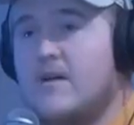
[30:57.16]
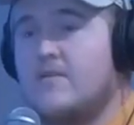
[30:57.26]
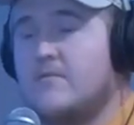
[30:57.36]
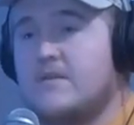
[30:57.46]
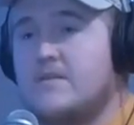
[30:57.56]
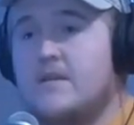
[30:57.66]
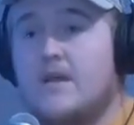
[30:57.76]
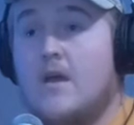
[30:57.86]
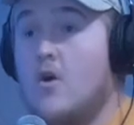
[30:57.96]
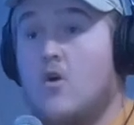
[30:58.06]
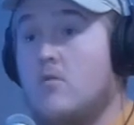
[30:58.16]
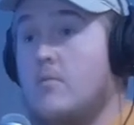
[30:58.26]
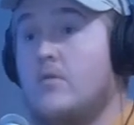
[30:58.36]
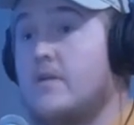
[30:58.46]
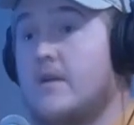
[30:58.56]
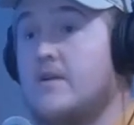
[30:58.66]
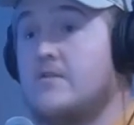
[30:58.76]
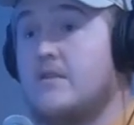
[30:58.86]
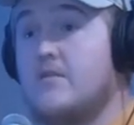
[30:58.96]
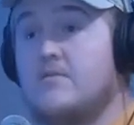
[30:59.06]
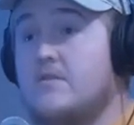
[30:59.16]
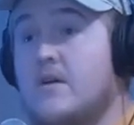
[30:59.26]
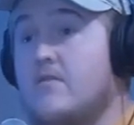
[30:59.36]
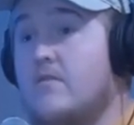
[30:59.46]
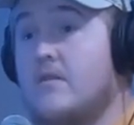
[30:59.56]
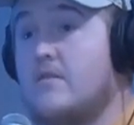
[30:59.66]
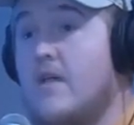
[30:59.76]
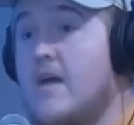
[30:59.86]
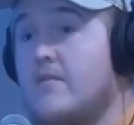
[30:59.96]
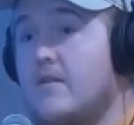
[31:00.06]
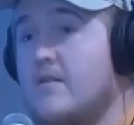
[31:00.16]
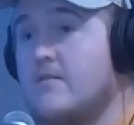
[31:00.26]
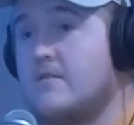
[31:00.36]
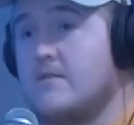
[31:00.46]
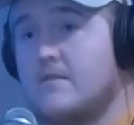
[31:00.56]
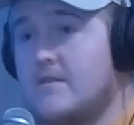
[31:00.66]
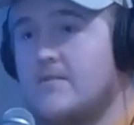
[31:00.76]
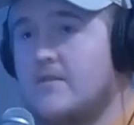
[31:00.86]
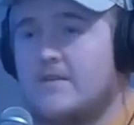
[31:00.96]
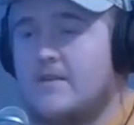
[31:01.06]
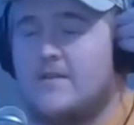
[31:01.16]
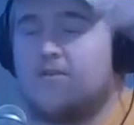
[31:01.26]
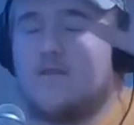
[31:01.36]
a blast for me to see. Or we're both not catching anything, we're still having fun and laugh, you know. Something you're going to take to